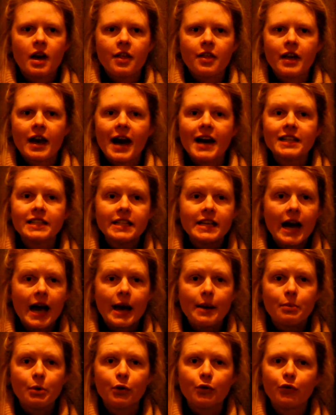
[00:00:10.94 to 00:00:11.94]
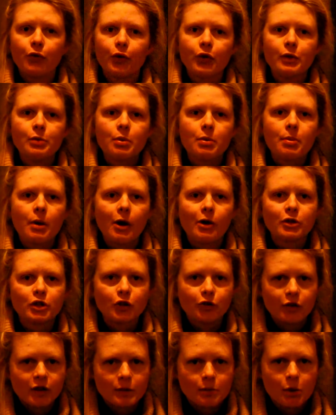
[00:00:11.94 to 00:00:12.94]
The RTA put forward a proposal
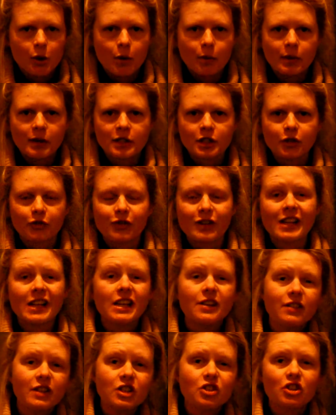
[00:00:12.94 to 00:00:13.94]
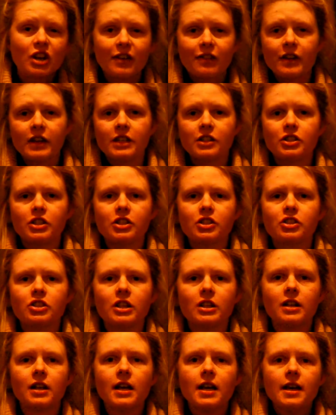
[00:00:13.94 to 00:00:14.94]
for the purpose of relieving traffic
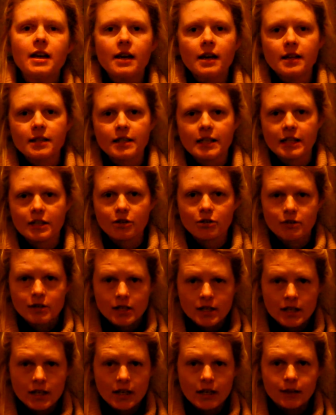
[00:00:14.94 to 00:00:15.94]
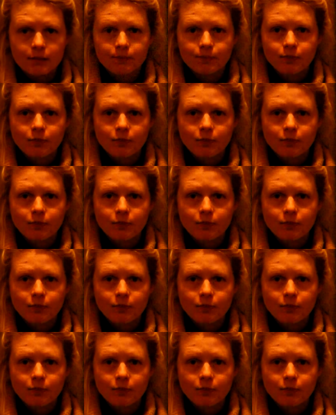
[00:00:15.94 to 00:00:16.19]
congestion in central Sydney,